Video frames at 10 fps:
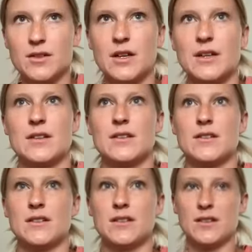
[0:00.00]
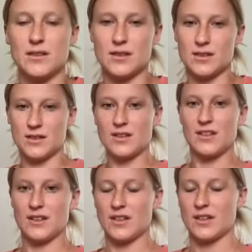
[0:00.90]
it needs a holistic
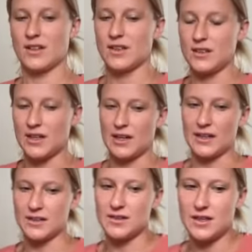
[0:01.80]
approach. Yeah, for sure.